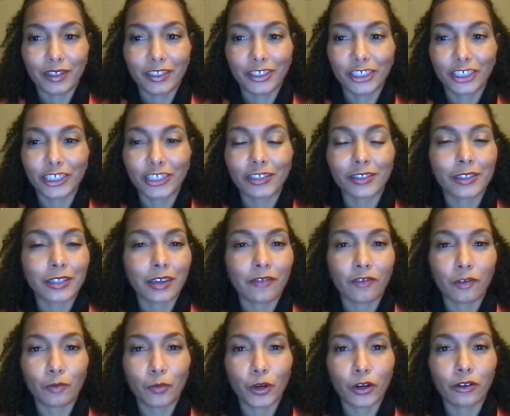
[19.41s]
She had just
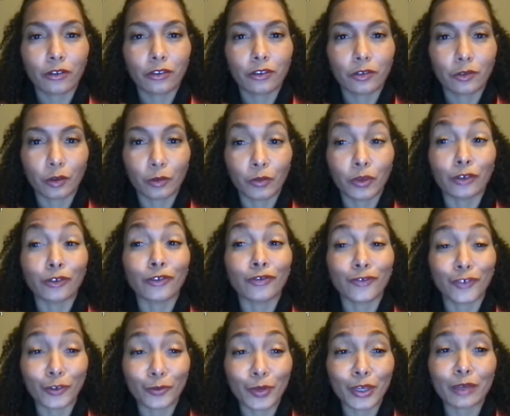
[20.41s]
given birth to a
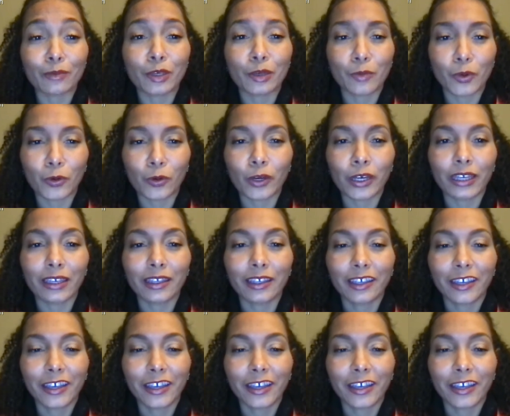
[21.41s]
beautiful baby boy,